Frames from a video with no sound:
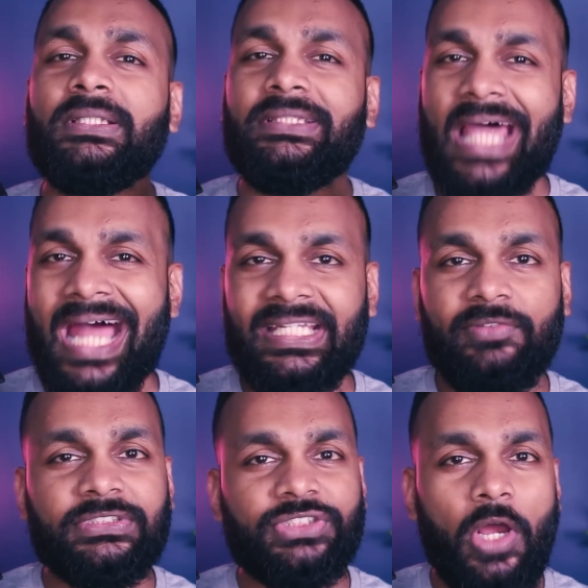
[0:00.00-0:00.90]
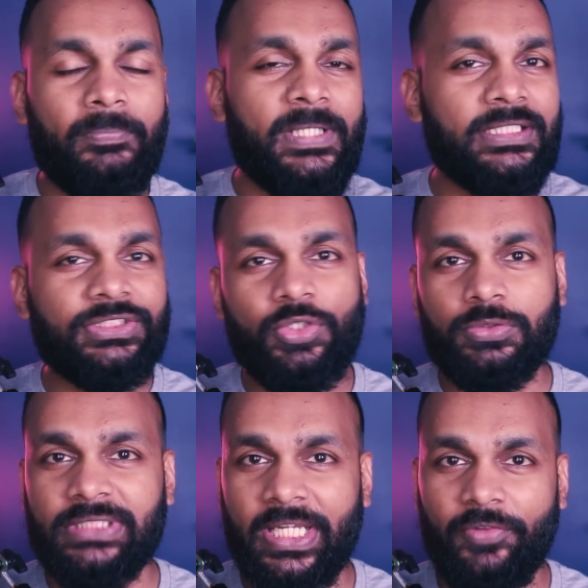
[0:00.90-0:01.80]
but that never stopped his
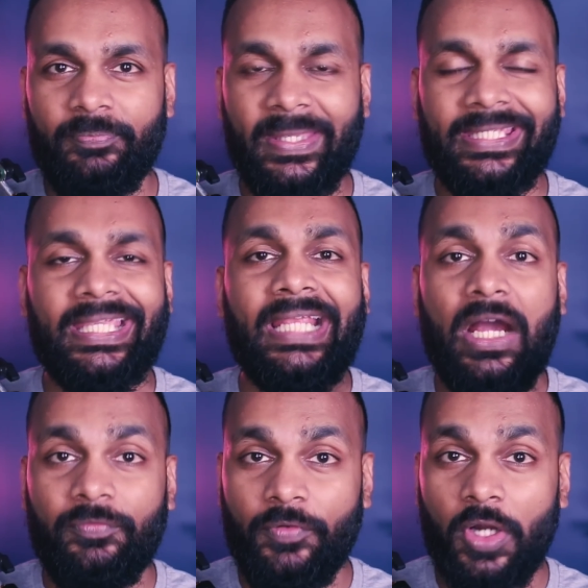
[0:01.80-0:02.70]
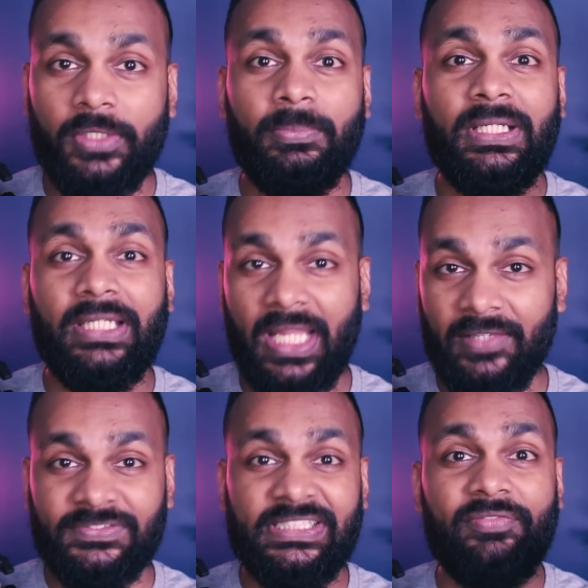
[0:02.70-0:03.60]
crusade of making affordable,
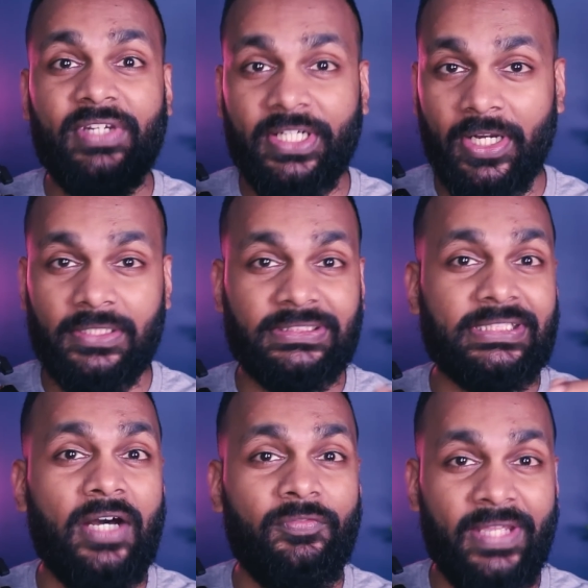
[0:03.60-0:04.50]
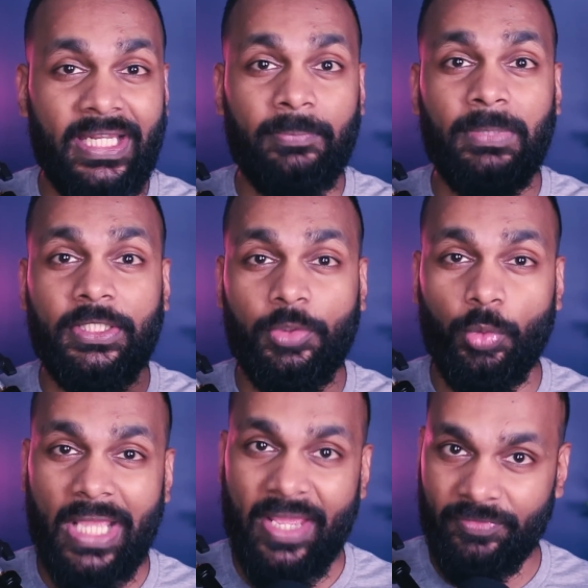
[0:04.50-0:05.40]
life-saving drugs available
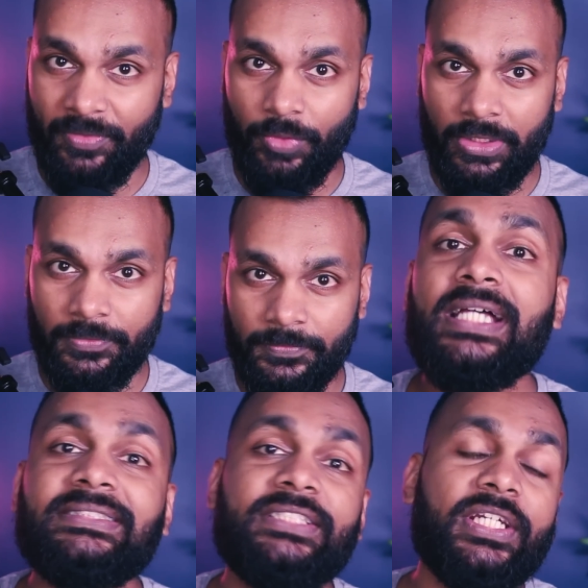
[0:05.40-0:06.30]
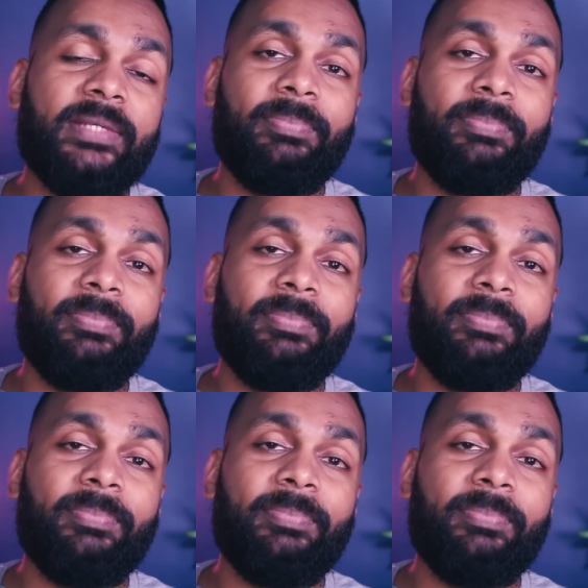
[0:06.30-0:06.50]
to everyone. His journey